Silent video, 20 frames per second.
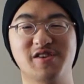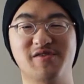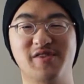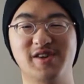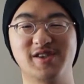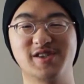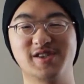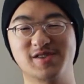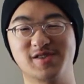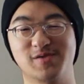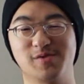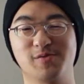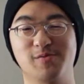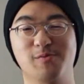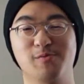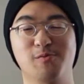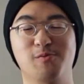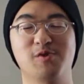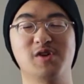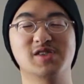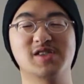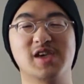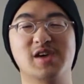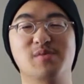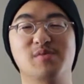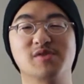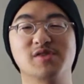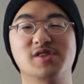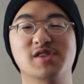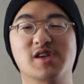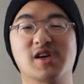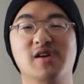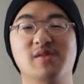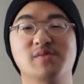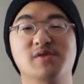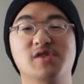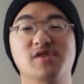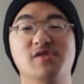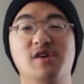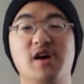Adventures was able to
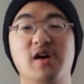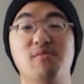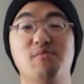come to